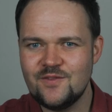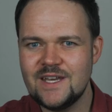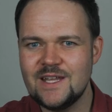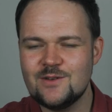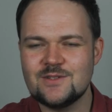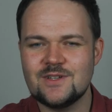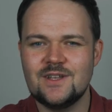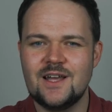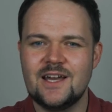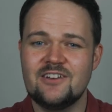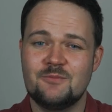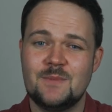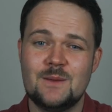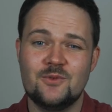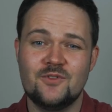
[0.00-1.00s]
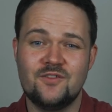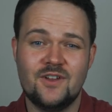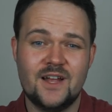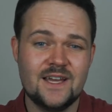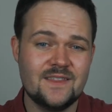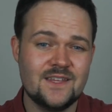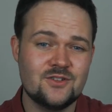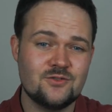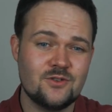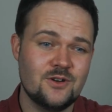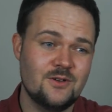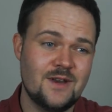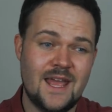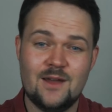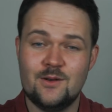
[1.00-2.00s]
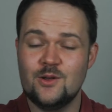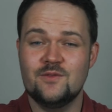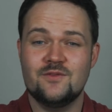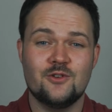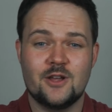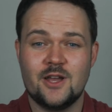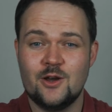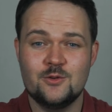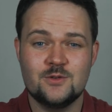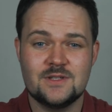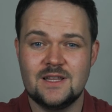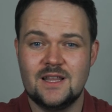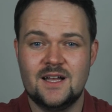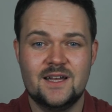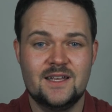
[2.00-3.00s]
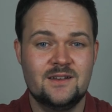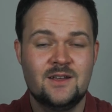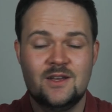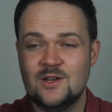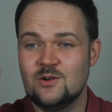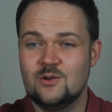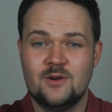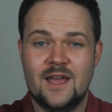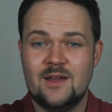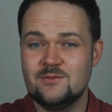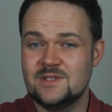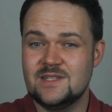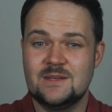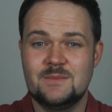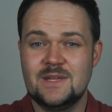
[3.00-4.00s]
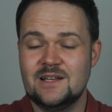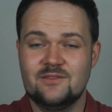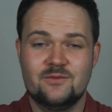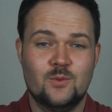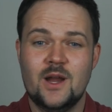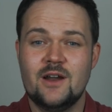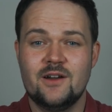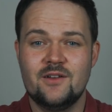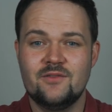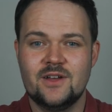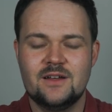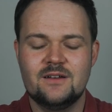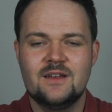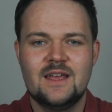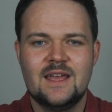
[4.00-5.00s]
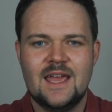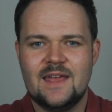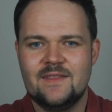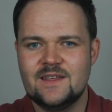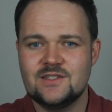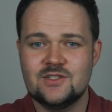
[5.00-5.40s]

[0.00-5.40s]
of videos online of people flying their drone out over a coastline or out into the middle of wherever, and